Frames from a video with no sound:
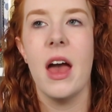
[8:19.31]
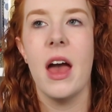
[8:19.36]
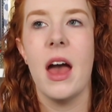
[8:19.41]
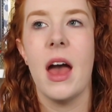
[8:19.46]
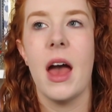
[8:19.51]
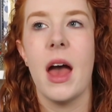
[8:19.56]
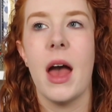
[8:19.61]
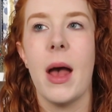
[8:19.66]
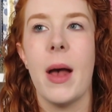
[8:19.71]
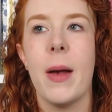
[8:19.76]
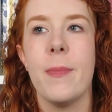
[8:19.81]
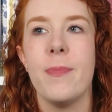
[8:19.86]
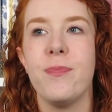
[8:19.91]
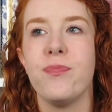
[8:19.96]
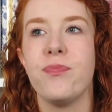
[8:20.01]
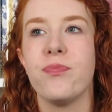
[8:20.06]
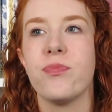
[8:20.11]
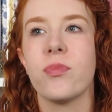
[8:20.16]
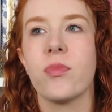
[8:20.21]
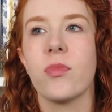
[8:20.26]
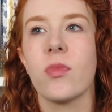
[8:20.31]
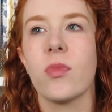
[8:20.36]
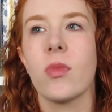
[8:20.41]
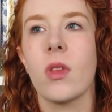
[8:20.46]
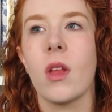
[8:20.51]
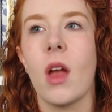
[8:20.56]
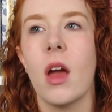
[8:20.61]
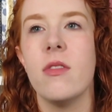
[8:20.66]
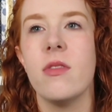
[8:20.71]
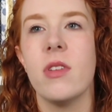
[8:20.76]

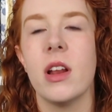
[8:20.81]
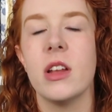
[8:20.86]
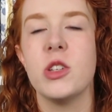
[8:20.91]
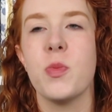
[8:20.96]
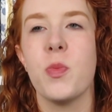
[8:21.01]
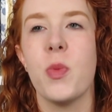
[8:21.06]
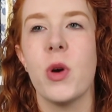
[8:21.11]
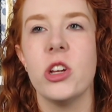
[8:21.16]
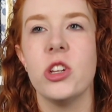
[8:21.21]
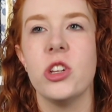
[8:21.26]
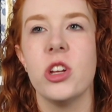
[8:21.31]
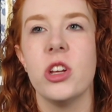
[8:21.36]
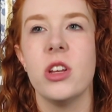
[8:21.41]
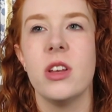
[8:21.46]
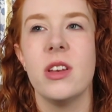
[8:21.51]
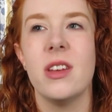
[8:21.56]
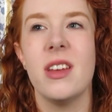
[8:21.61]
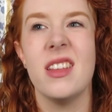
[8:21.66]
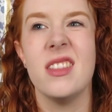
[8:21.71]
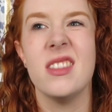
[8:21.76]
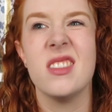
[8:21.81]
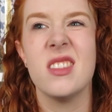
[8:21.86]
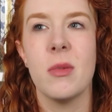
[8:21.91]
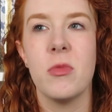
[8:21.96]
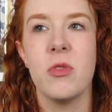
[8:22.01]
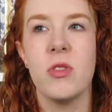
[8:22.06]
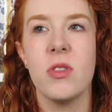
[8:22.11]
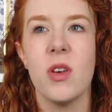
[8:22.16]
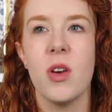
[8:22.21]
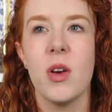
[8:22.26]
Kind of like depression in some
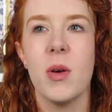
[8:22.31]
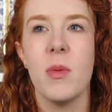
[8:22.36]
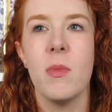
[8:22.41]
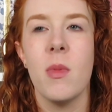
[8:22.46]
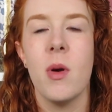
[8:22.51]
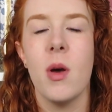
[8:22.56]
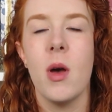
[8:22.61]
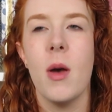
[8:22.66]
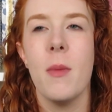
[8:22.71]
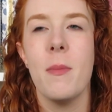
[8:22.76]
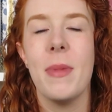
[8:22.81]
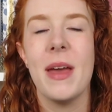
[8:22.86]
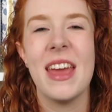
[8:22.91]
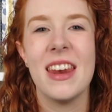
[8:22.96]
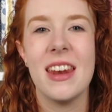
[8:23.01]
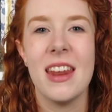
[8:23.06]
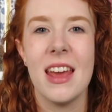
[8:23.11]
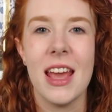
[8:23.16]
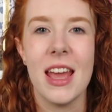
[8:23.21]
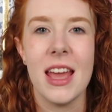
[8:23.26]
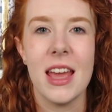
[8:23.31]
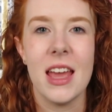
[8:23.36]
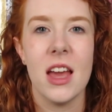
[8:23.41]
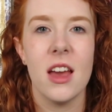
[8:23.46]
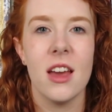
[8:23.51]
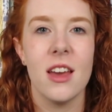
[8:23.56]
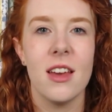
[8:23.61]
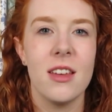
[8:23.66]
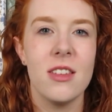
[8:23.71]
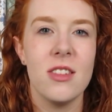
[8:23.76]
of them, but in a
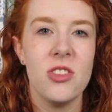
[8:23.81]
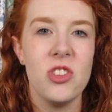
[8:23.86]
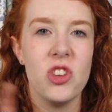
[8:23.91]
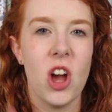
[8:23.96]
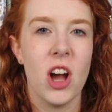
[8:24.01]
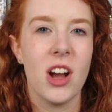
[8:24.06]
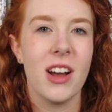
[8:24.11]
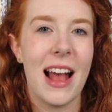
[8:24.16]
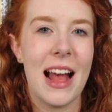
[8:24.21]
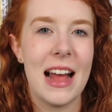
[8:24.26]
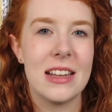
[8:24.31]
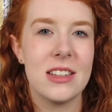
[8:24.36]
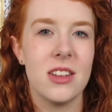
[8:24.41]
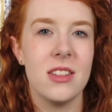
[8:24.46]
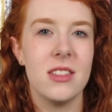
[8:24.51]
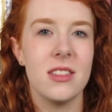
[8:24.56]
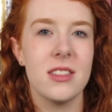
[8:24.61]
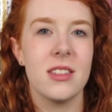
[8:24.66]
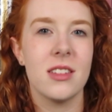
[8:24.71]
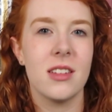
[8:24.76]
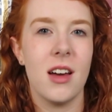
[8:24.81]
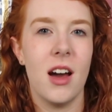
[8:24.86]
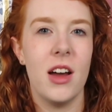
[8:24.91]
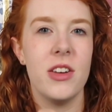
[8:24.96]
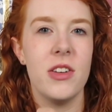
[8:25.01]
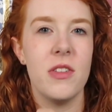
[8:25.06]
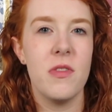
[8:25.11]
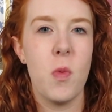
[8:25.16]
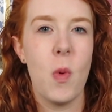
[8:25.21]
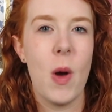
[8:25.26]
young adult
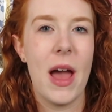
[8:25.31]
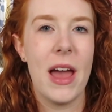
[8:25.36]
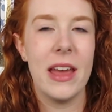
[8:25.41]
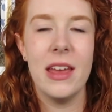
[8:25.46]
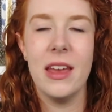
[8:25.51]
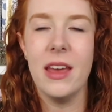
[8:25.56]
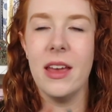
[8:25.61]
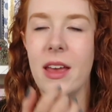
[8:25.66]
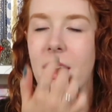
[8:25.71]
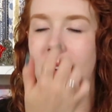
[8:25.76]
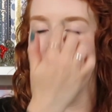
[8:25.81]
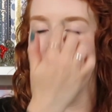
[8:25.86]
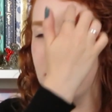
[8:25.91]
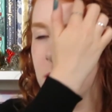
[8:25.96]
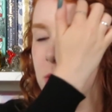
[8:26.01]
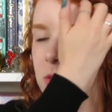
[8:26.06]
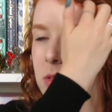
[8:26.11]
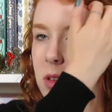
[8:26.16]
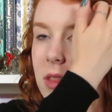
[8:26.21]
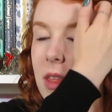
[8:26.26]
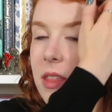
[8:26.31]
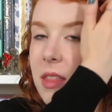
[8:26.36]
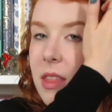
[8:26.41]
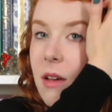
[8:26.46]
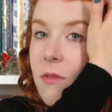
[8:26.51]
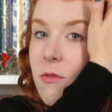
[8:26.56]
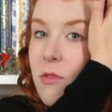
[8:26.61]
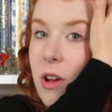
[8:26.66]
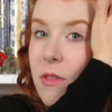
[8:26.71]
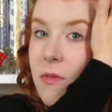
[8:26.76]
kind of way. So
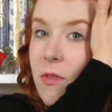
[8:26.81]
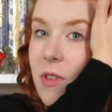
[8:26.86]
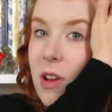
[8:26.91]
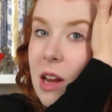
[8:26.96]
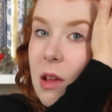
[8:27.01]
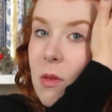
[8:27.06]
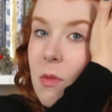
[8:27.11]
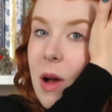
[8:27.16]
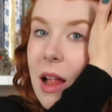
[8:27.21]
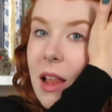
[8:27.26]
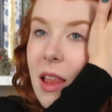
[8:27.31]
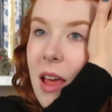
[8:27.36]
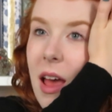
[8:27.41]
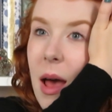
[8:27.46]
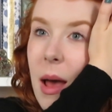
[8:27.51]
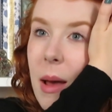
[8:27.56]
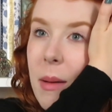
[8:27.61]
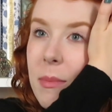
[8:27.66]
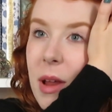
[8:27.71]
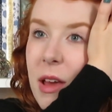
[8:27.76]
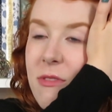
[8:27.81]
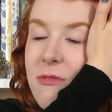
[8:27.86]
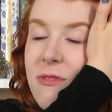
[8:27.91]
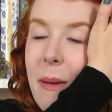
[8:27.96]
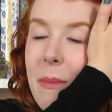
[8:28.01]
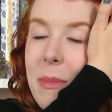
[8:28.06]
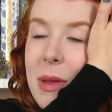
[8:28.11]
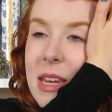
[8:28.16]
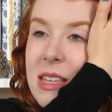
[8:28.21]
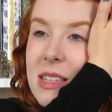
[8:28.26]
they're written really well, like
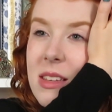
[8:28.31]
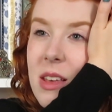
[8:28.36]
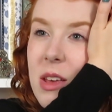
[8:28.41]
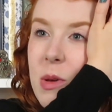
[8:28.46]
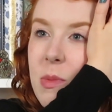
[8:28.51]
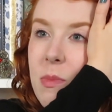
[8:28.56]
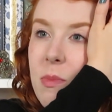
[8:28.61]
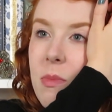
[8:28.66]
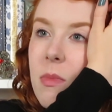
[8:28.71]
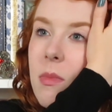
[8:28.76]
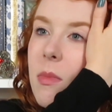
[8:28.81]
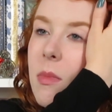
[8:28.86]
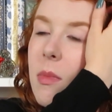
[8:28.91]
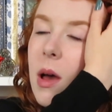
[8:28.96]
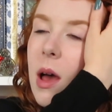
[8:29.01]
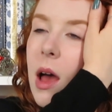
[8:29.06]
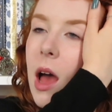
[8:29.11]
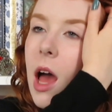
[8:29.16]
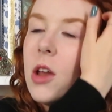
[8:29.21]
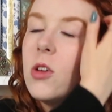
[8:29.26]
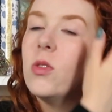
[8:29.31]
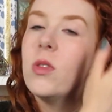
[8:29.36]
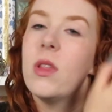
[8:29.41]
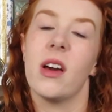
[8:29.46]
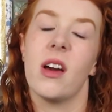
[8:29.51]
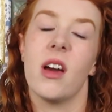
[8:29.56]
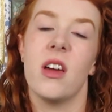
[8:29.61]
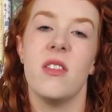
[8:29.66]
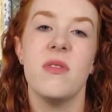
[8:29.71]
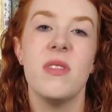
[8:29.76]
feminism and all
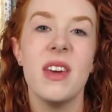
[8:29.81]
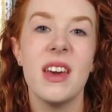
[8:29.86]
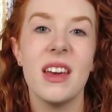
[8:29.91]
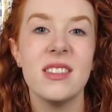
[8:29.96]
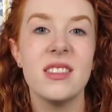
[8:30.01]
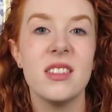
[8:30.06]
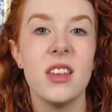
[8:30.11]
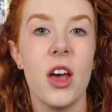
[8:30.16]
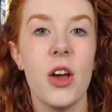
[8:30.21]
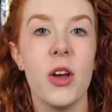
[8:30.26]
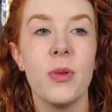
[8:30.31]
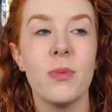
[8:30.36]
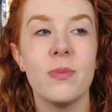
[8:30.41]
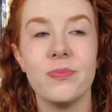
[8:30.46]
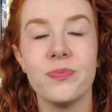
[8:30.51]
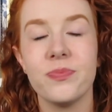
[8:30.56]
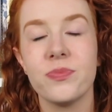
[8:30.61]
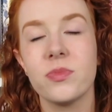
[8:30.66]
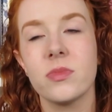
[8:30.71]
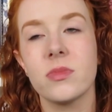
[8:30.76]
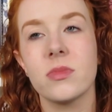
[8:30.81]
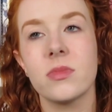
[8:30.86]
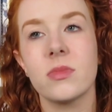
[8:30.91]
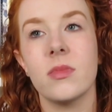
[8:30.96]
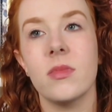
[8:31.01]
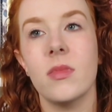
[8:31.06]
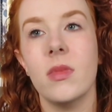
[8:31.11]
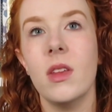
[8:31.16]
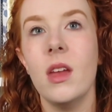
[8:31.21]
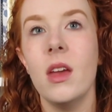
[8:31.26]
that kind of thing. So
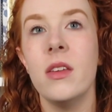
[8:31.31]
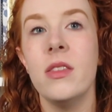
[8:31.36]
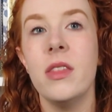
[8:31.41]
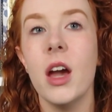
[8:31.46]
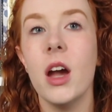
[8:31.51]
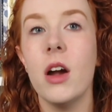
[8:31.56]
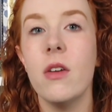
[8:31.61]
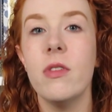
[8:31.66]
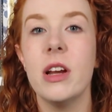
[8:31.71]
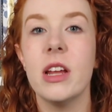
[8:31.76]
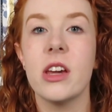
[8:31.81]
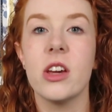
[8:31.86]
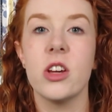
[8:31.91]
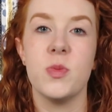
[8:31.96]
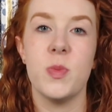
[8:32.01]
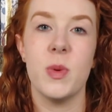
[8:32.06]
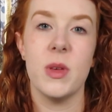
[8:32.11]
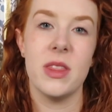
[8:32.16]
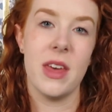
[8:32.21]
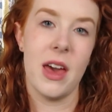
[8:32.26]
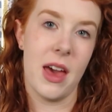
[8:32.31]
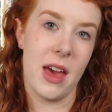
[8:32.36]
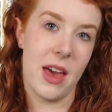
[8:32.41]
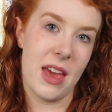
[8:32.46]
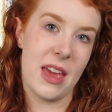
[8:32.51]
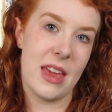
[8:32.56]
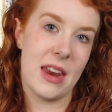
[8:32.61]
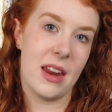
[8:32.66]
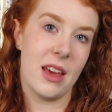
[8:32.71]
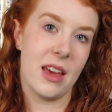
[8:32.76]
they are really good, but they're
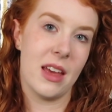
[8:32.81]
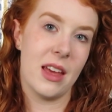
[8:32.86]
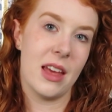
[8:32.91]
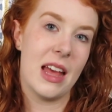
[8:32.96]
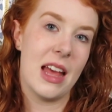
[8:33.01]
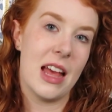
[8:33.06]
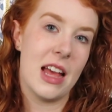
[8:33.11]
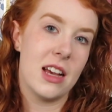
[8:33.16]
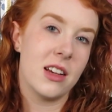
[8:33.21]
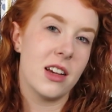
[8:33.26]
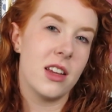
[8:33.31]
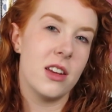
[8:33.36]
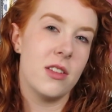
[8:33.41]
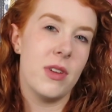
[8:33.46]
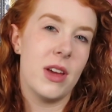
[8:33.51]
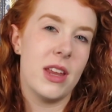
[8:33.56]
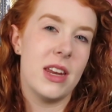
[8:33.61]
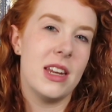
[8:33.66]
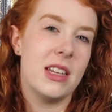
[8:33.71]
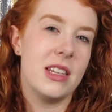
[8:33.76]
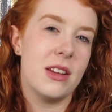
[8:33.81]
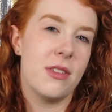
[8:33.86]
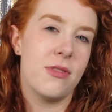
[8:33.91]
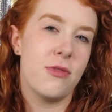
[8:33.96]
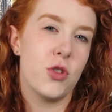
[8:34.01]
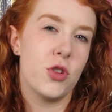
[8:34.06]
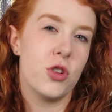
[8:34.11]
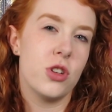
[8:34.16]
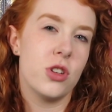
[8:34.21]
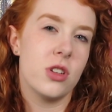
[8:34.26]
in a kind of in a
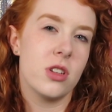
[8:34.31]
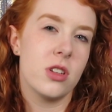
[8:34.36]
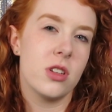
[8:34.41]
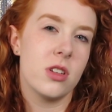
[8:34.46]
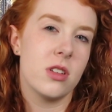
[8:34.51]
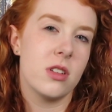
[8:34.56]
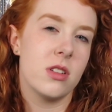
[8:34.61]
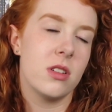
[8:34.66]
different